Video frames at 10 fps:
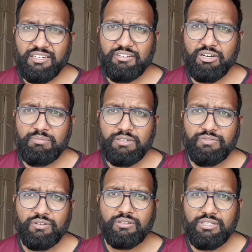requirement
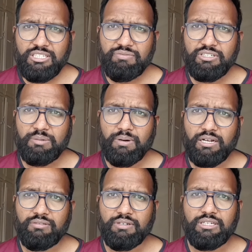for this visa
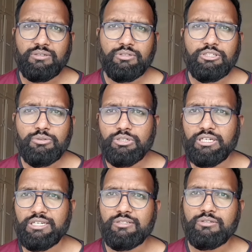pathway into the UK
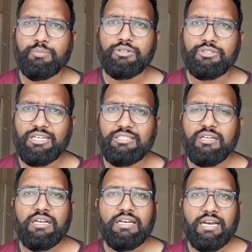is to possess
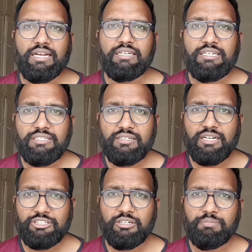an
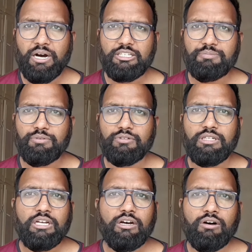international passport
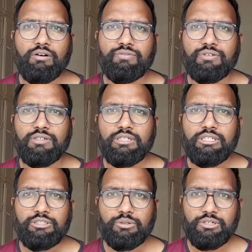of
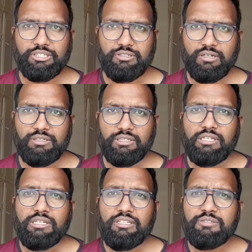your nationality.
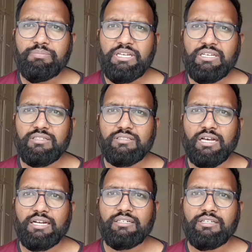This means
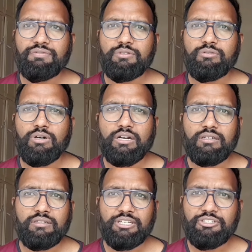that if you are
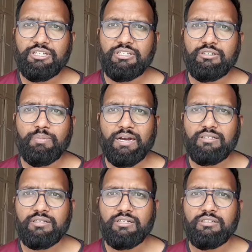Nigerian or
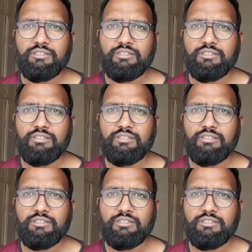Pakistan,